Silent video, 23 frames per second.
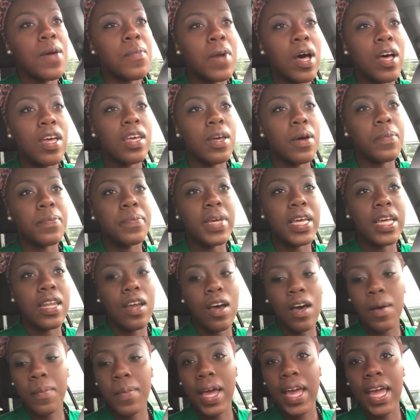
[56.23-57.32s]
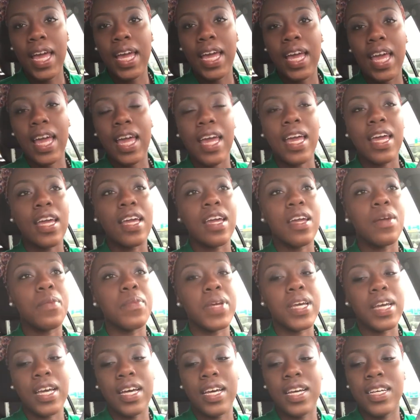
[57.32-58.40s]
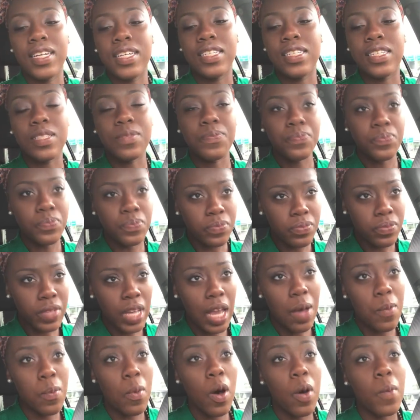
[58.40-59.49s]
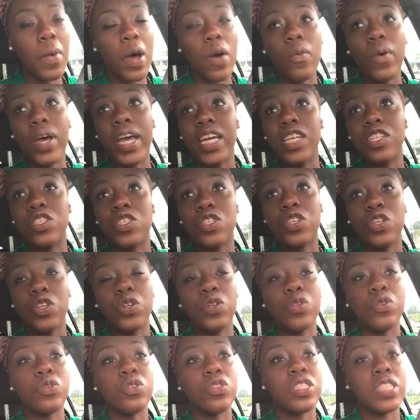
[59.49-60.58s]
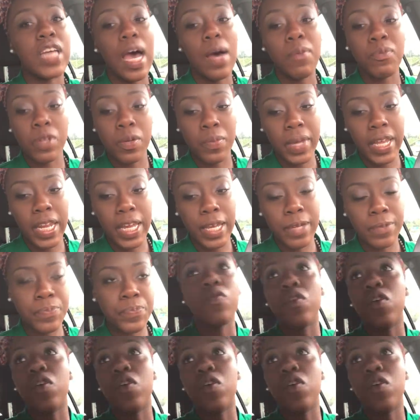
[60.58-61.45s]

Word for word: I'm I'm in all my AKA gear because I'm on my way to chapter meeting